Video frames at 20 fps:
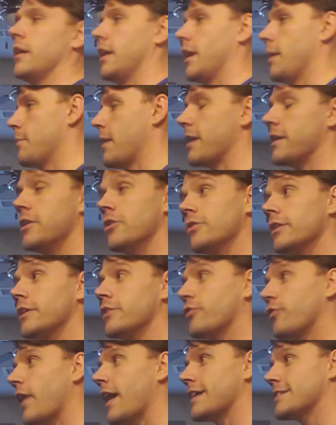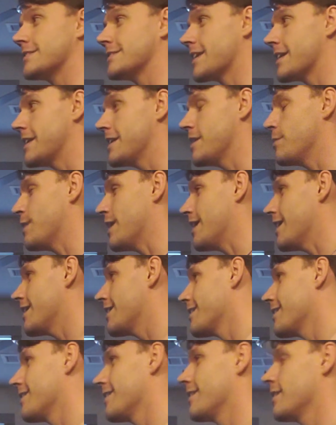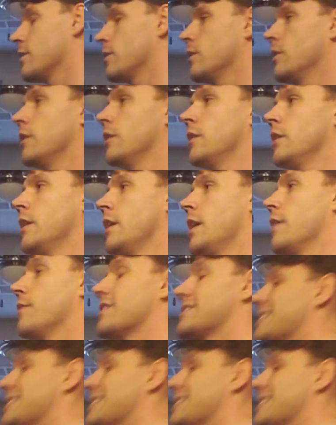I'm not nearly as fast as I need to be. If I